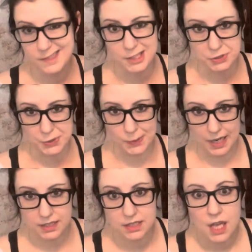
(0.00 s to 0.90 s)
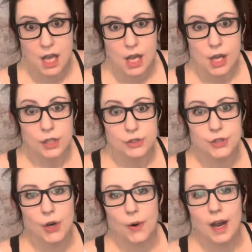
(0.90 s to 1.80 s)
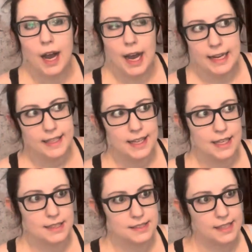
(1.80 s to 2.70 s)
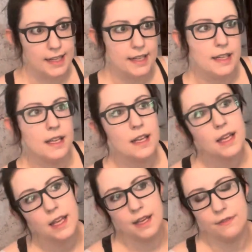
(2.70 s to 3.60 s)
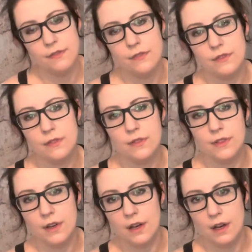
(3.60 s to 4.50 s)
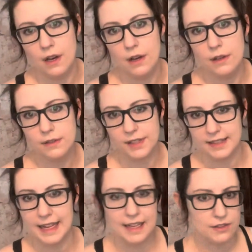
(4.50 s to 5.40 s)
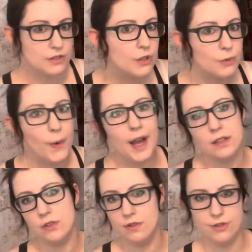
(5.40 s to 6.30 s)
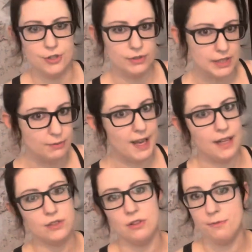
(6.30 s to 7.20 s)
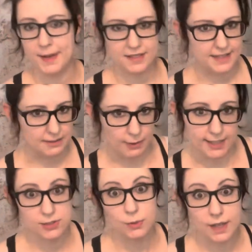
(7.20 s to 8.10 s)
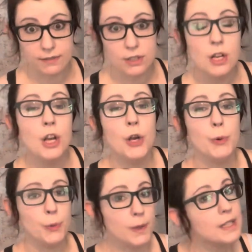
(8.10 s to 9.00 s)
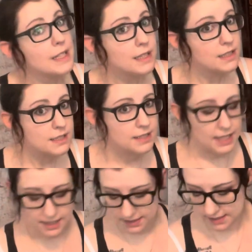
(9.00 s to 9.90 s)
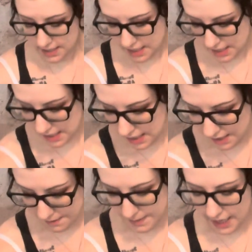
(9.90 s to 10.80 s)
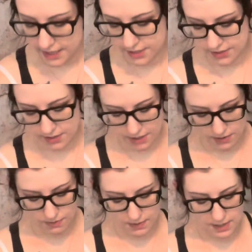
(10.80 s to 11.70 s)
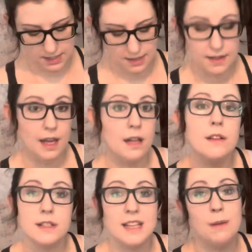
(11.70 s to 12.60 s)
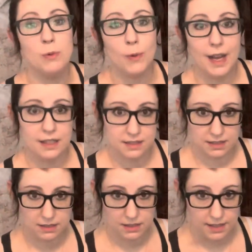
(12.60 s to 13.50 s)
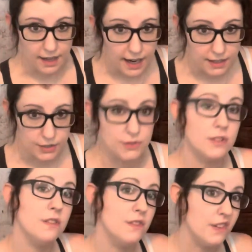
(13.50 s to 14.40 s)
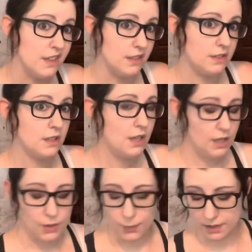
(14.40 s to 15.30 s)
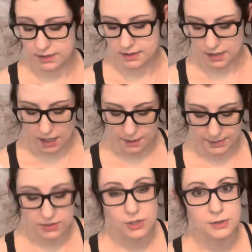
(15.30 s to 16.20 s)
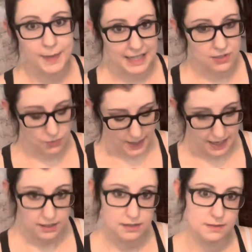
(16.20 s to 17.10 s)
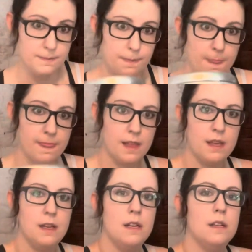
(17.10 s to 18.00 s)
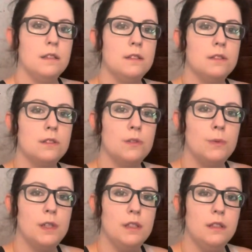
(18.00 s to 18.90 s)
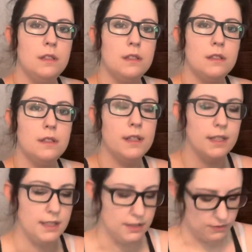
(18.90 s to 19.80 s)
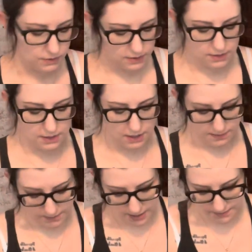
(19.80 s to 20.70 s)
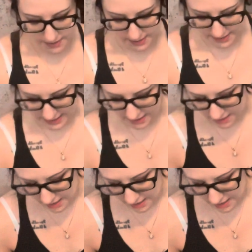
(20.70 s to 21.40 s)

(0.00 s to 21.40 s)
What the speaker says: gilding wax. So I can't say if the Anne Sloan wax or the Jolie wax or the Bestang wax or whatever will work in this case. I just know that the type of wax that I use for this works. It's called paste wax. This is the one that I use. It comes in a tin.